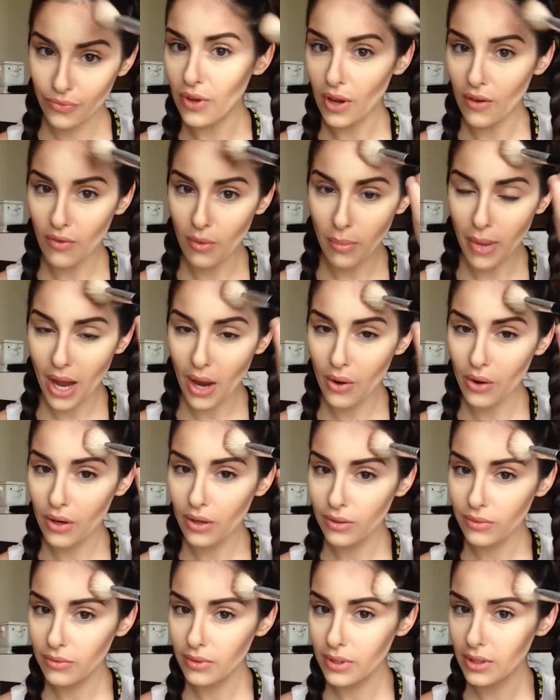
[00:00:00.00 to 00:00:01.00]
But if you have a
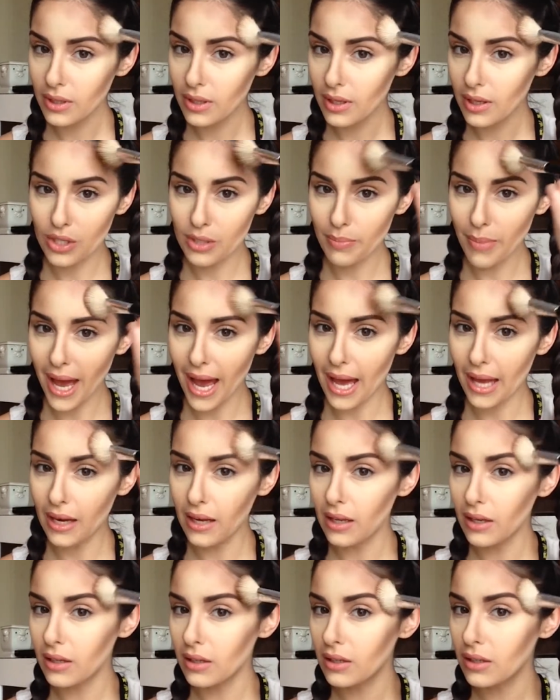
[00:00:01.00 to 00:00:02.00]
powder, you can just
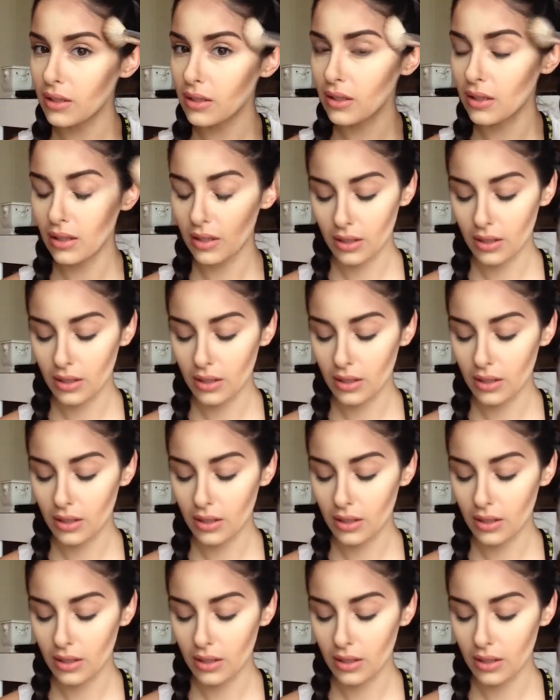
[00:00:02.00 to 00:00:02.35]
pat it.